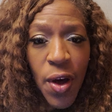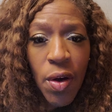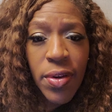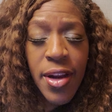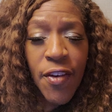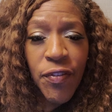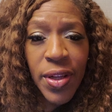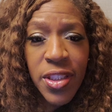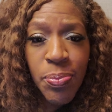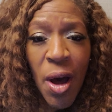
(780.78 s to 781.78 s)
fault,
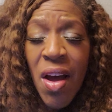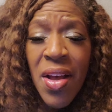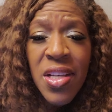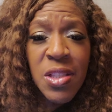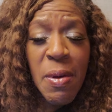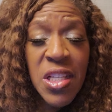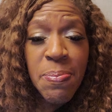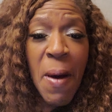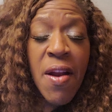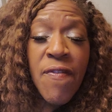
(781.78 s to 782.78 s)
Netflix's fault.
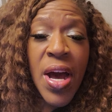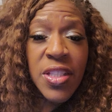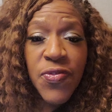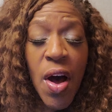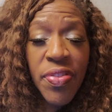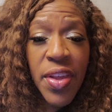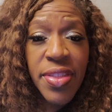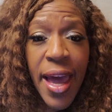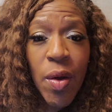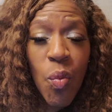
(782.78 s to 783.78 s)
It's Spotify's fault
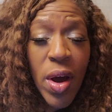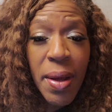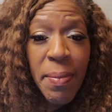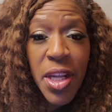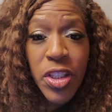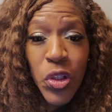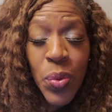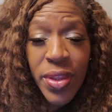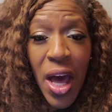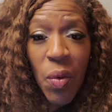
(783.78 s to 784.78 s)
that they wanted me to
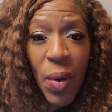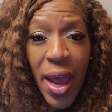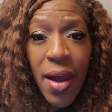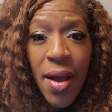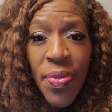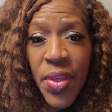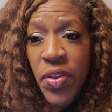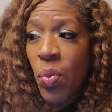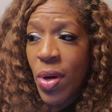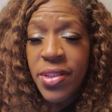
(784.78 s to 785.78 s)
do it that way.
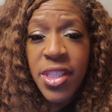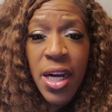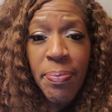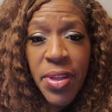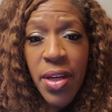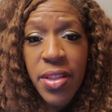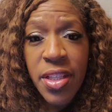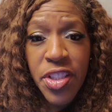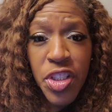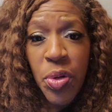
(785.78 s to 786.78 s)
They're the ones set up the,
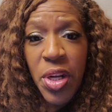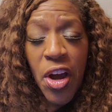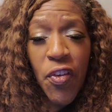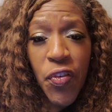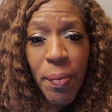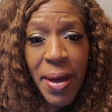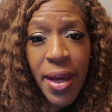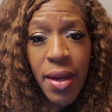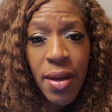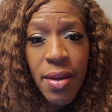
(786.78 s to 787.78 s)
the studio for
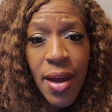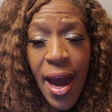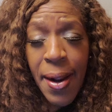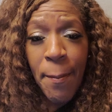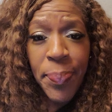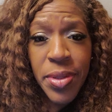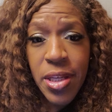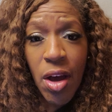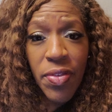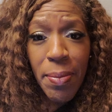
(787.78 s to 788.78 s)
me. I didn't
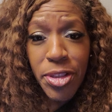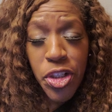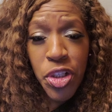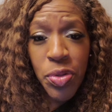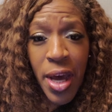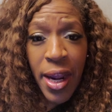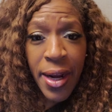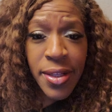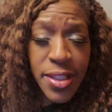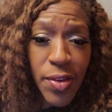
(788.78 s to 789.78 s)
tell them to do that.
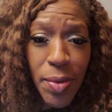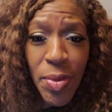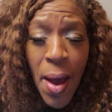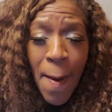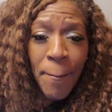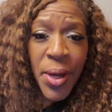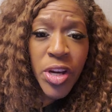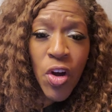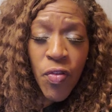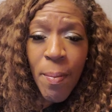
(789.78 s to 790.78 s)
I didn't tell them to
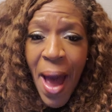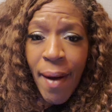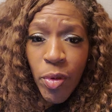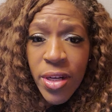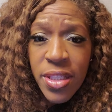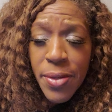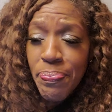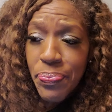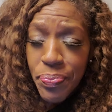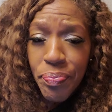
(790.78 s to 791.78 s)
bend over backwards and